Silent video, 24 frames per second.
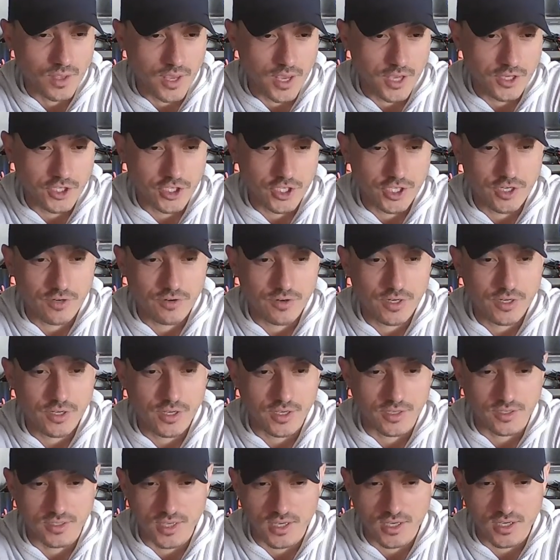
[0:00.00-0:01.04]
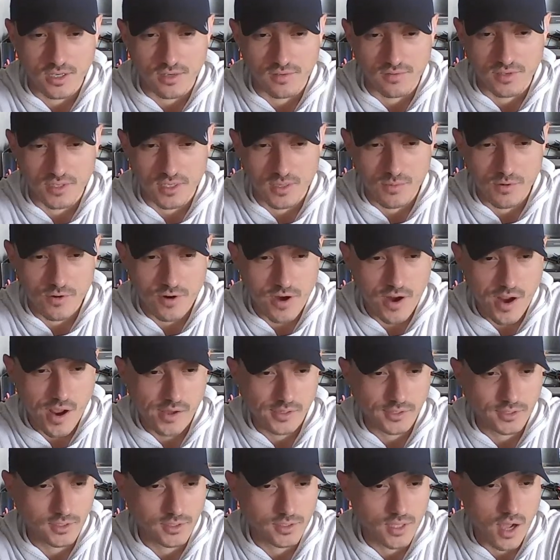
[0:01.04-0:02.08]
Engineering executive summary.
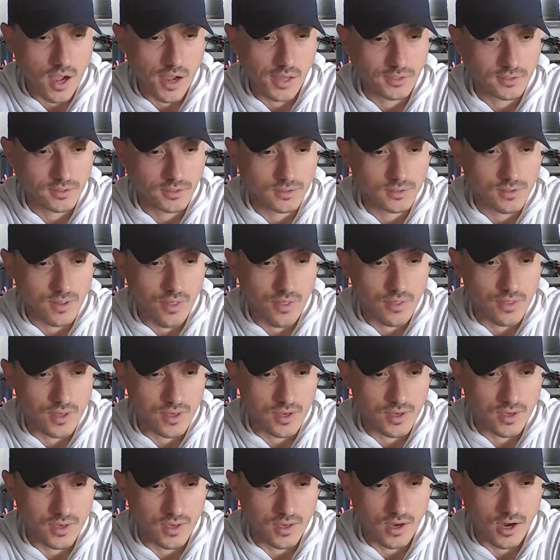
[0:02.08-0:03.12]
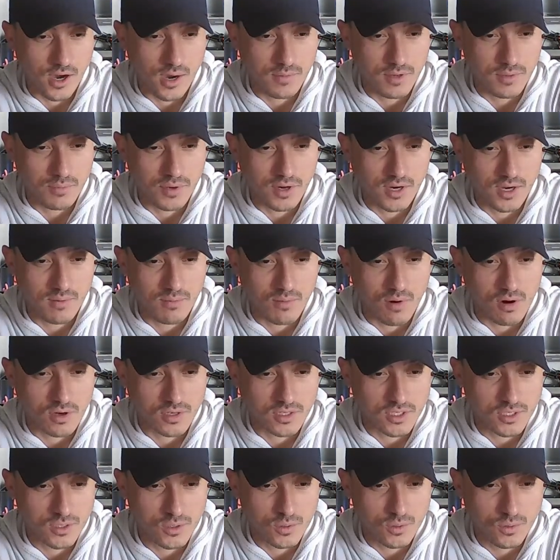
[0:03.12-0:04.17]
The Omni-Pod
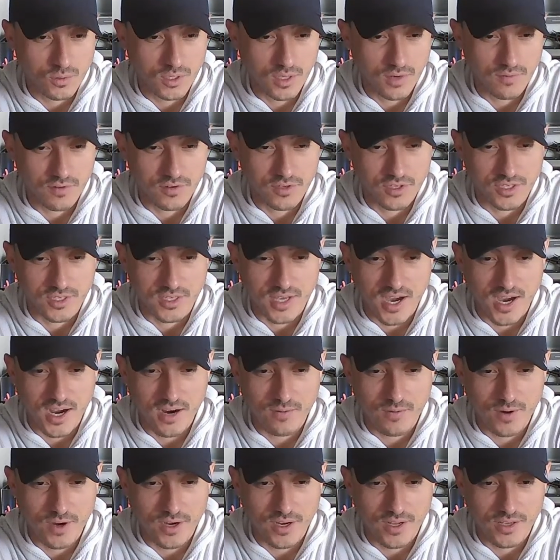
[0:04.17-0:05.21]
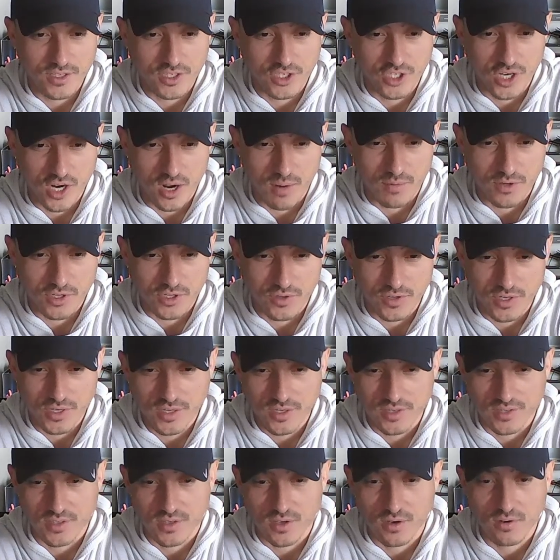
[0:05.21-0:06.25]
Mark II leverages high radius geometry
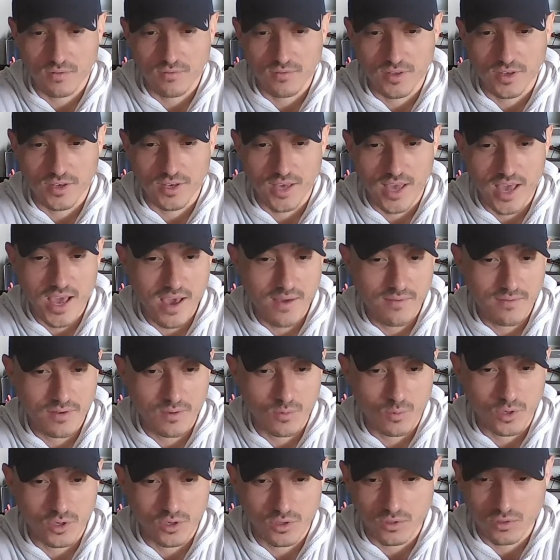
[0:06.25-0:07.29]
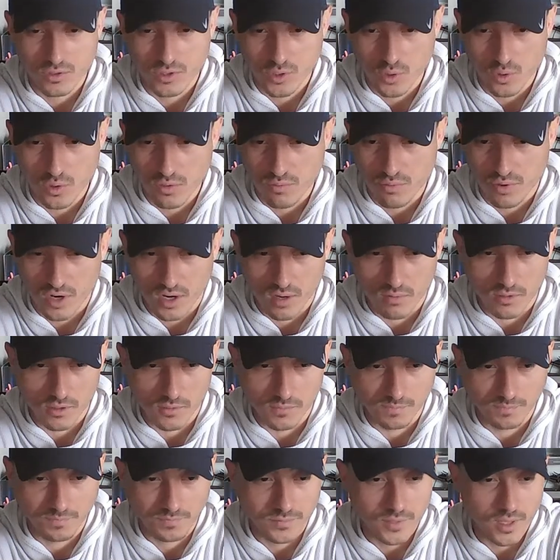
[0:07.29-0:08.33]
to solve the heavy wheel torque
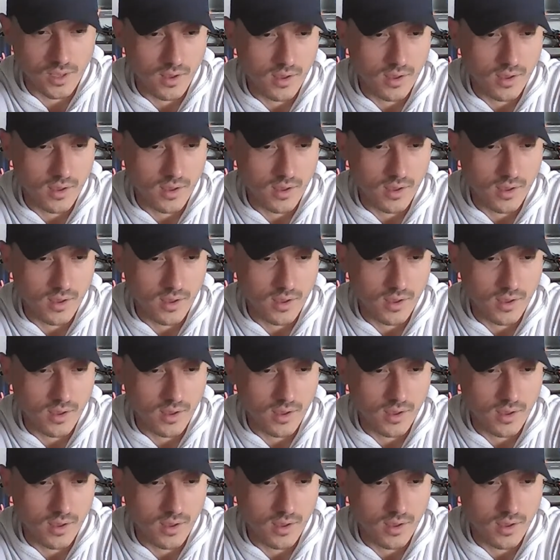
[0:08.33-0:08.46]
problem